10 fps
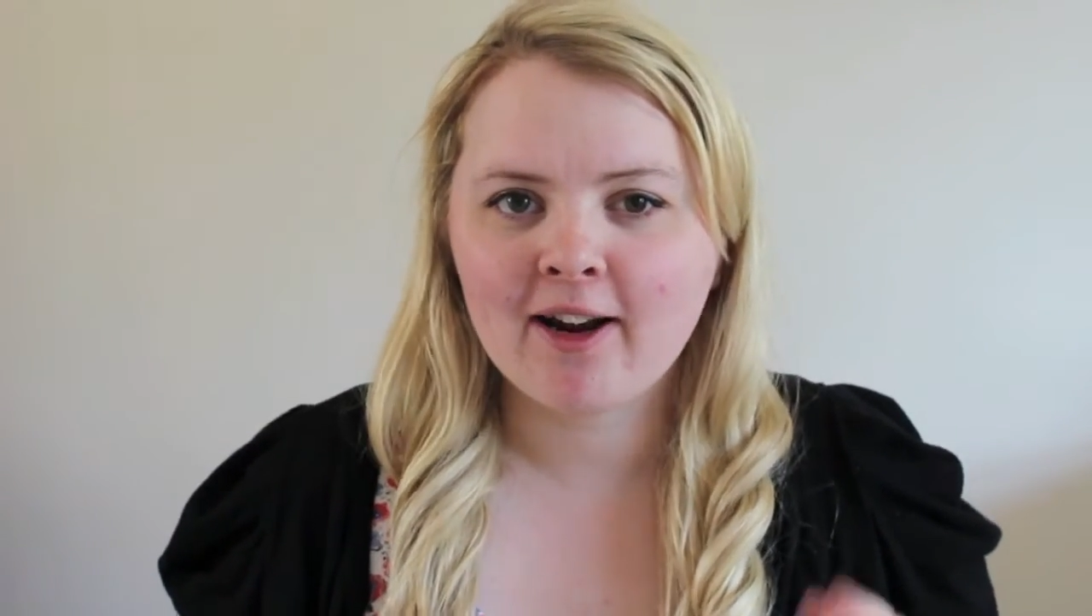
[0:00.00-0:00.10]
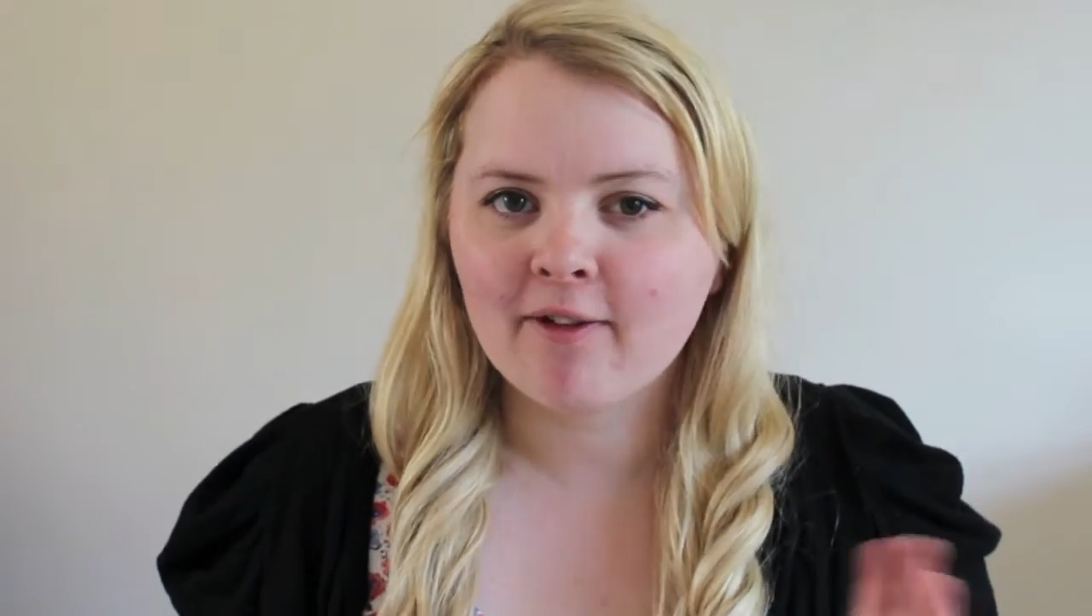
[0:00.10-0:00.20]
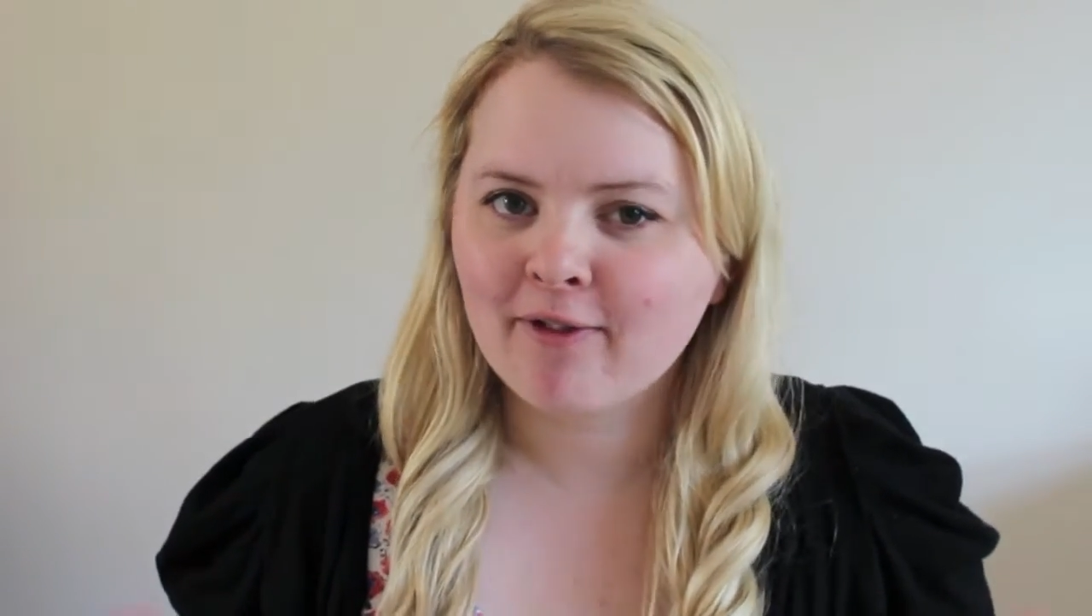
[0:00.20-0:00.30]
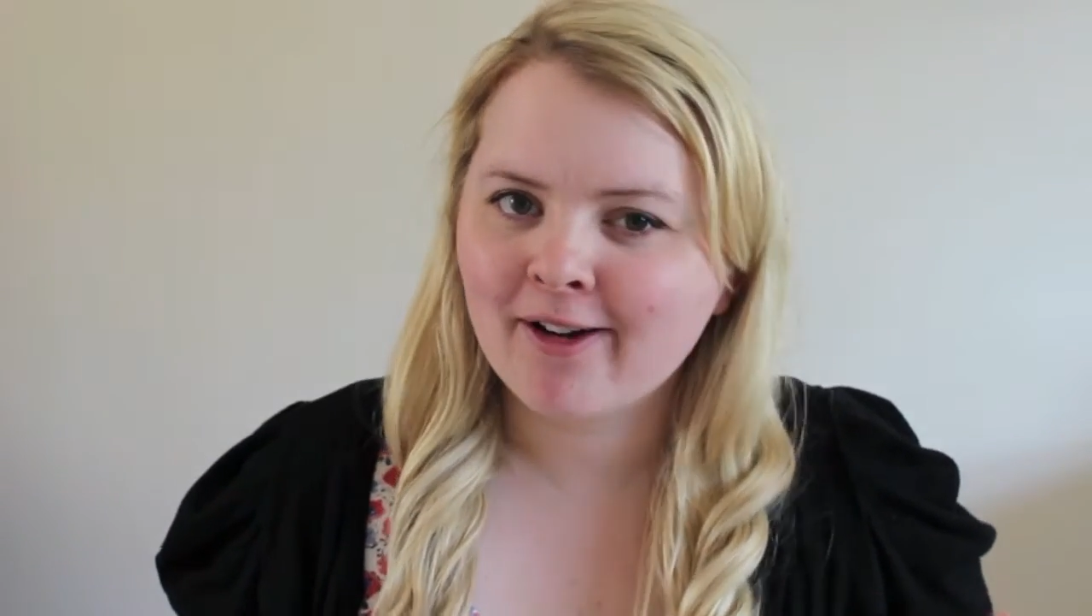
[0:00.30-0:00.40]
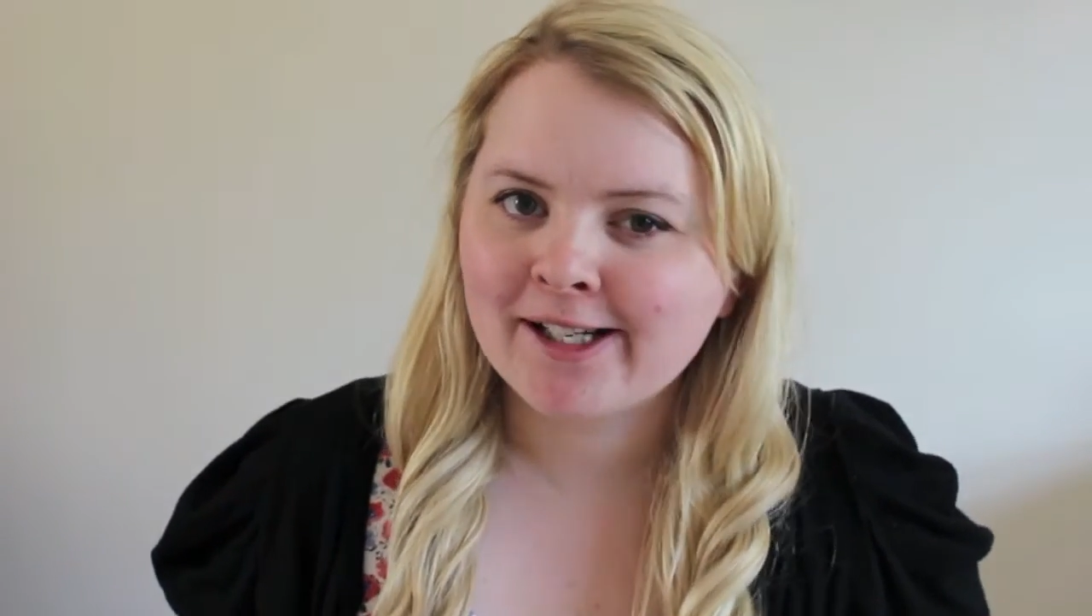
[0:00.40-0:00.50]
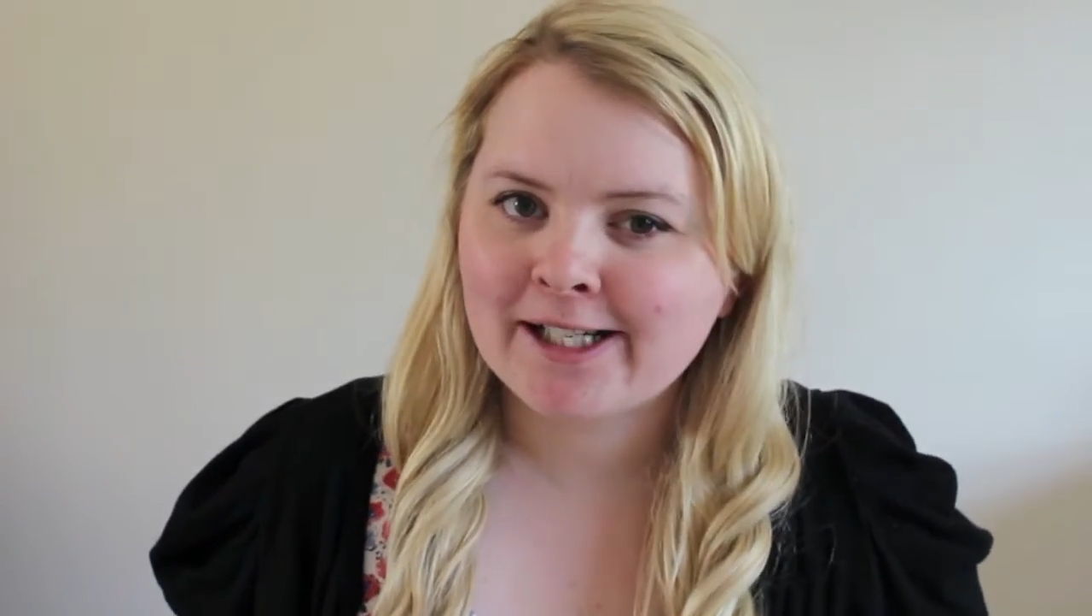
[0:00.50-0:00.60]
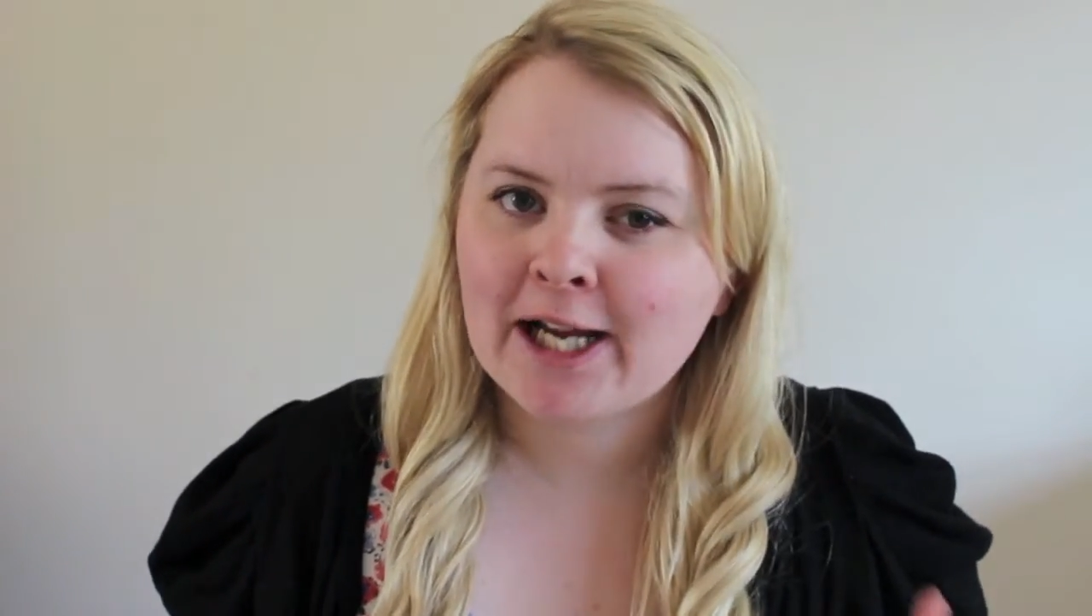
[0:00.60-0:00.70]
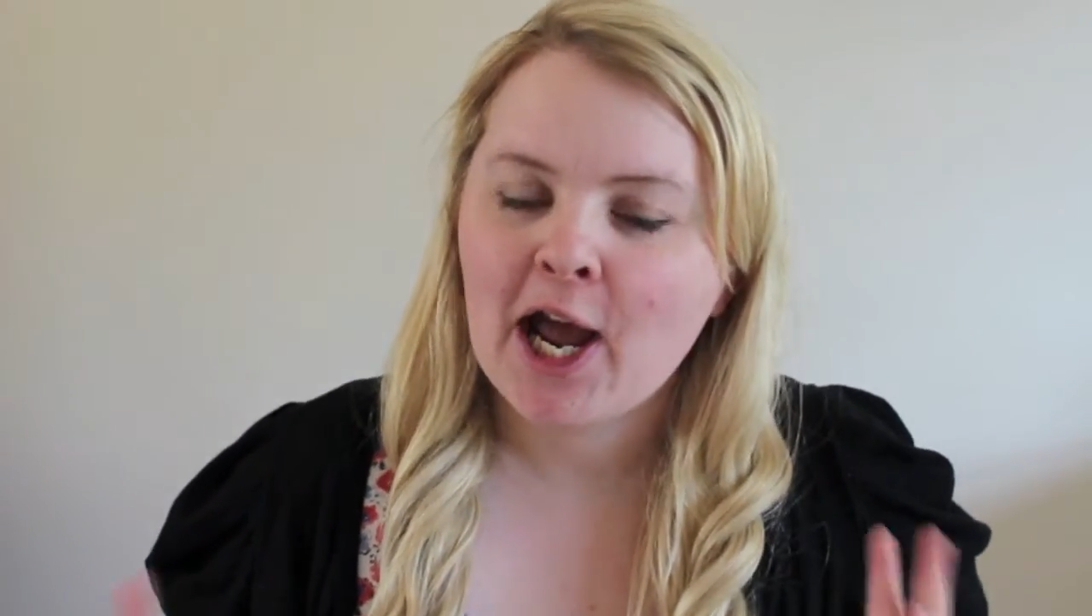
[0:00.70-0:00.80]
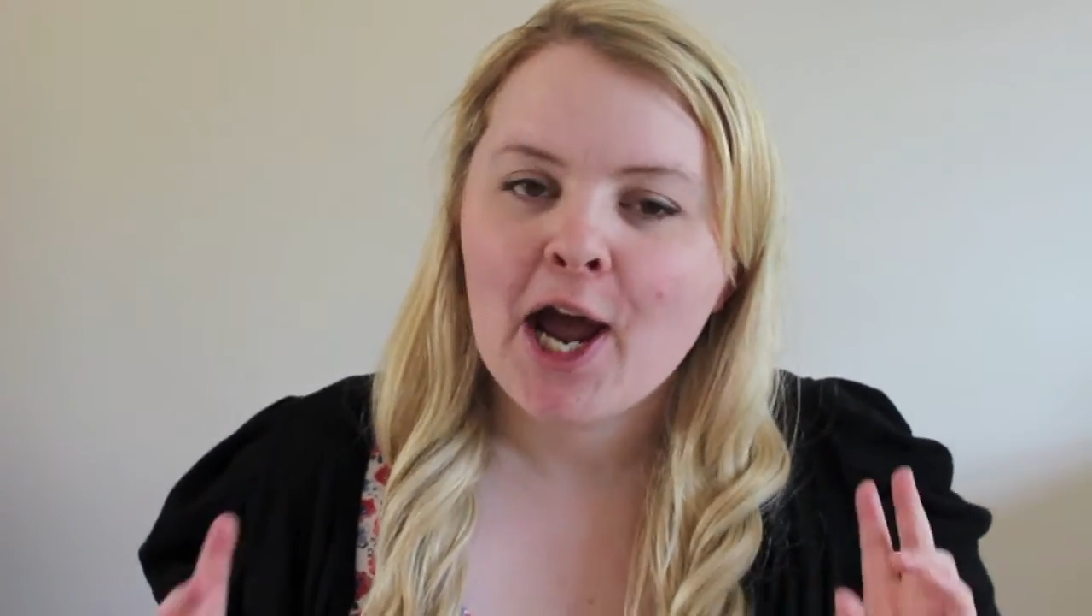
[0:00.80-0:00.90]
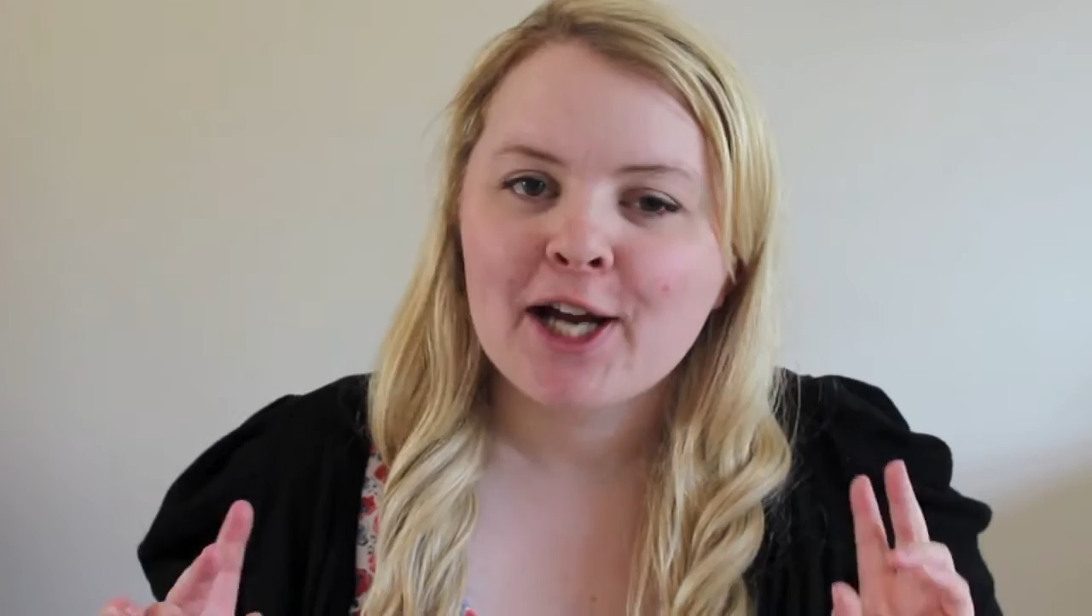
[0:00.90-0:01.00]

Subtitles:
Finding